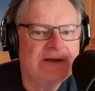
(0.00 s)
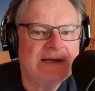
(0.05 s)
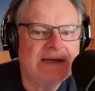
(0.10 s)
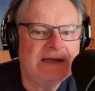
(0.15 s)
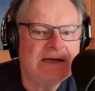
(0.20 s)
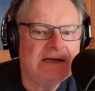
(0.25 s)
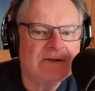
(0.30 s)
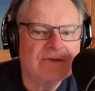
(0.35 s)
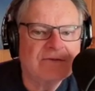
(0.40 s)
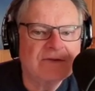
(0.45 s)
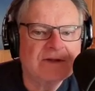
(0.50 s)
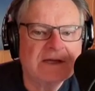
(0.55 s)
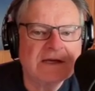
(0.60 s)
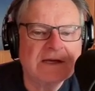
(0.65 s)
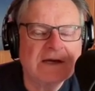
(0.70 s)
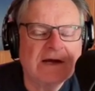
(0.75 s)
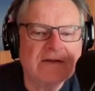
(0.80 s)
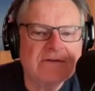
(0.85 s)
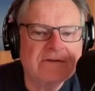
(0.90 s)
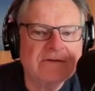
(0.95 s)

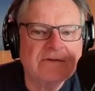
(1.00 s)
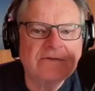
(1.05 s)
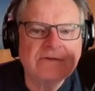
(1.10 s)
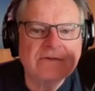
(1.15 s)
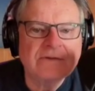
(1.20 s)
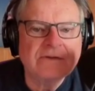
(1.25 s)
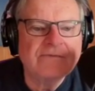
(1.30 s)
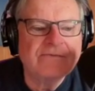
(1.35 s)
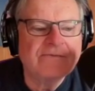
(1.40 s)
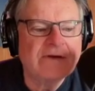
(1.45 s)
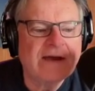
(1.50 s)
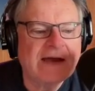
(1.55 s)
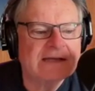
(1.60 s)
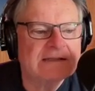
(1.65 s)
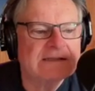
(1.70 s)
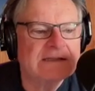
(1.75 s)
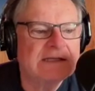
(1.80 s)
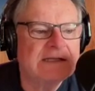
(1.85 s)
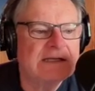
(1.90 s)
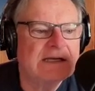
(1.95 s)
anything other than the
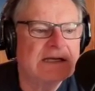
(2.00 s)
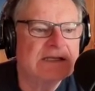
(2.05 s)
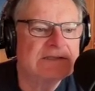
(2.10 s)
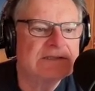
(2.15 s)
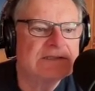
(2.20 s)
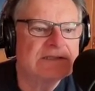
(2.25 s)
fact that he can